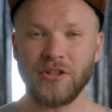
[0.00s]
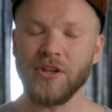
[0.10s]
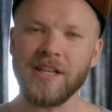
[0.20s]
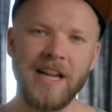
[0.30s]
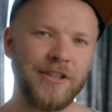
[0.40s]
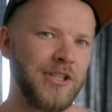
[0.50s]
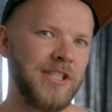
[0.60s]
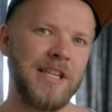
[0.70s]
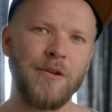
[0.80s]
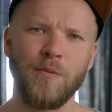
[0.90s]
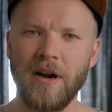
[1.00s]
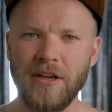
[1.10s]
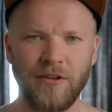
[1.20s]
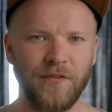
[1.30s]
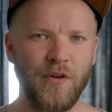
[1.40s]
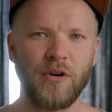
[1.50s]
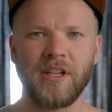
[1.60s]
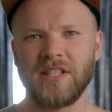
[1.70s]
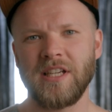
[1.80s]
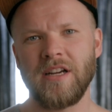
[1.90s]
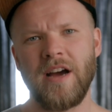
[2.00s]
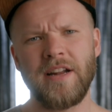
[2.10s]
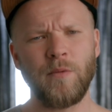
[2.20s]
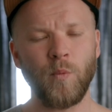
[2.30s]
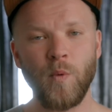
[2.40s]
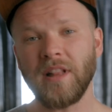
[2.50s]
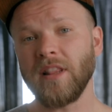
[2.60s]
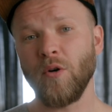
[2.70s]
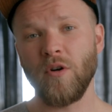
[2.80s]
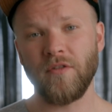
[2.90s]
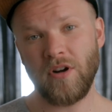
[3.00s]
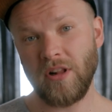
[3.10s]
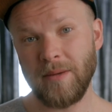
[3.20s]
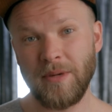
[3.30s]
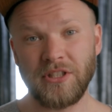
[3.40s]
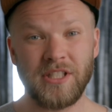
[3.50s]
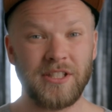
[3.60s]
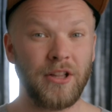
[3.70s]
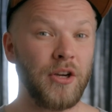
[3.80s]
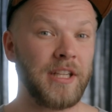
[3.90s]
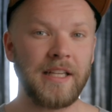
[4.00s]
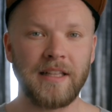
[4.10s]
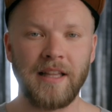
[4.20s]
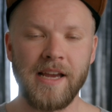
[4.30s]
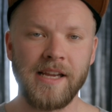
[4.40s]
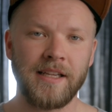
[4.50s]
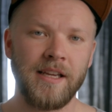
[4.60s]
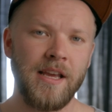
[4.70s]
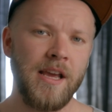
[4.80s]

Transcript: so you can actually see what you're focusing on and what the overall image is looking like,